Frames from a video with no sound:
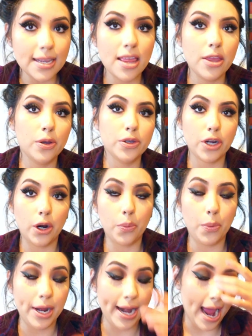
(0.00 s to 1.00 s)
and those are
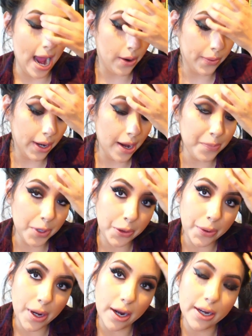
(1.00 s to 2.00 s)
1 hour
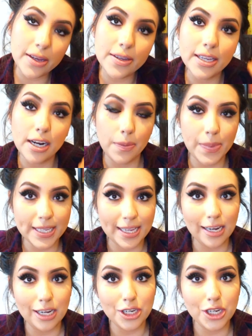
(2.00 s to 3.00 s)
MP3 audios that I'll be
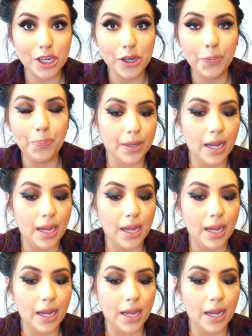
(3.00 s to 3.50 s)
sending to you.